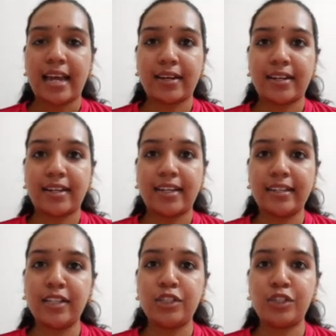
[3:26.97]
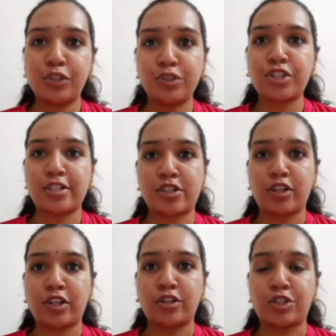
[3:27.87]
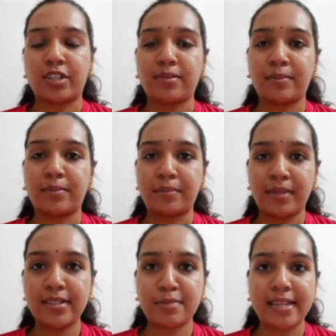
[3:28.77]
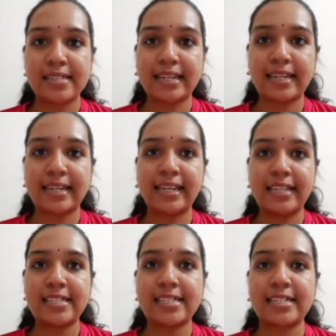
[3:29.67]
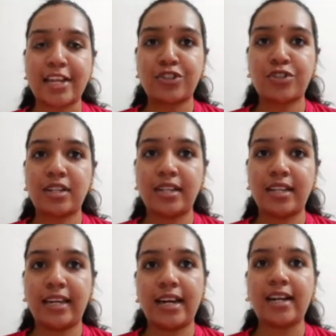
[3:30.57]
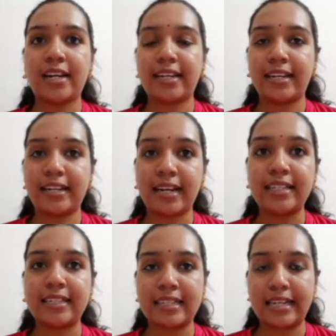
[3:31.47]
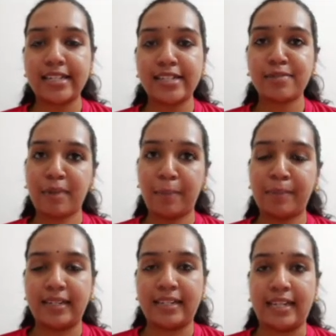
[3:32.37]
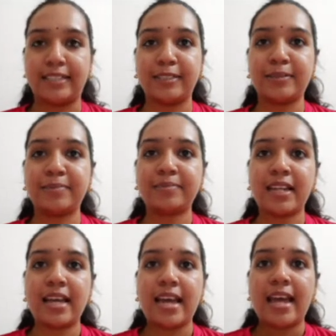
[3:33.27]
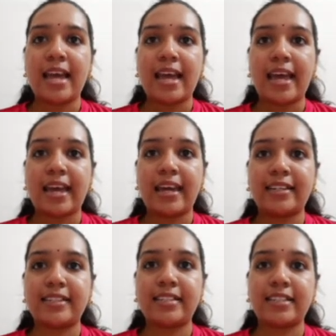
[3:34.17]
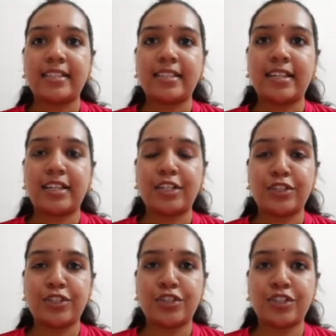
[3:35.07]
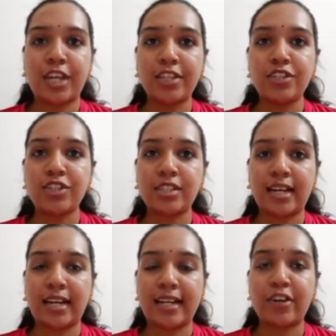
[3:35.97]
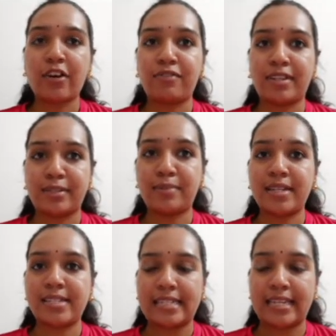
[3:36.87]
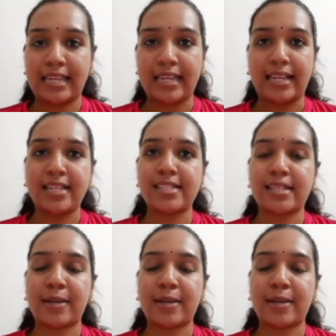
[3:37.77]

in a neutral solution. Means basically its naturally occurring color is purple color. And the change in color of litmus is